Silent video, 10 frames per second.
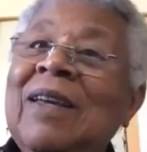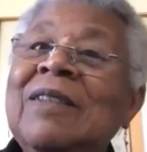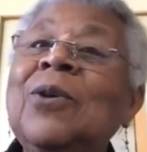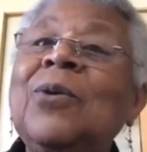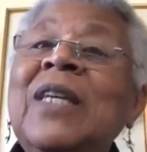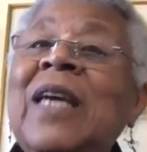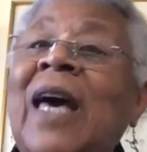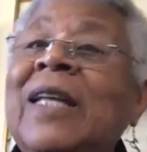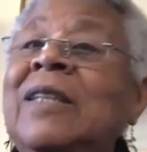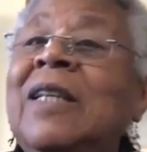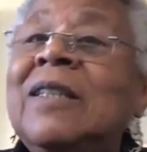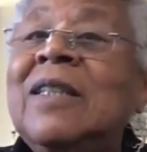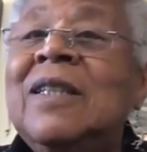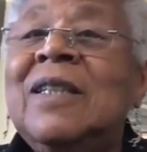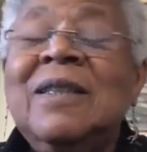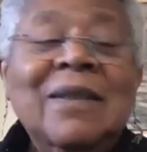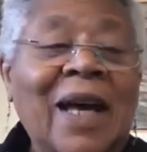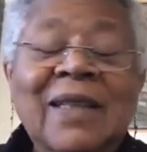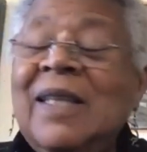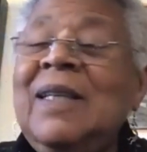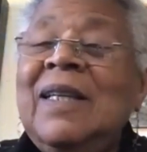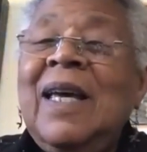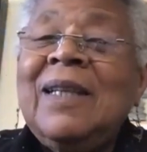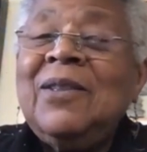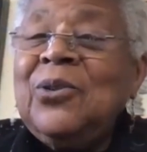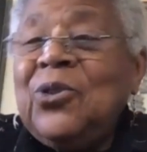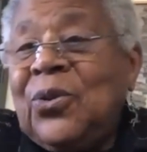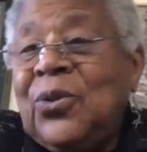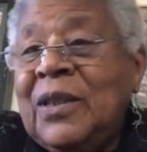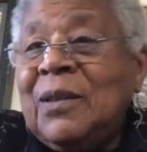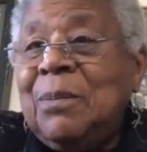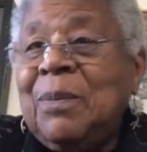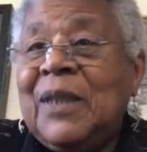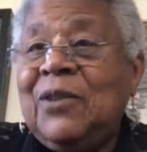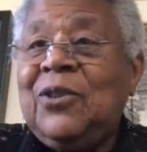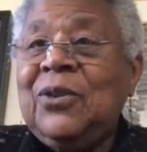So he had, I think he had no choice but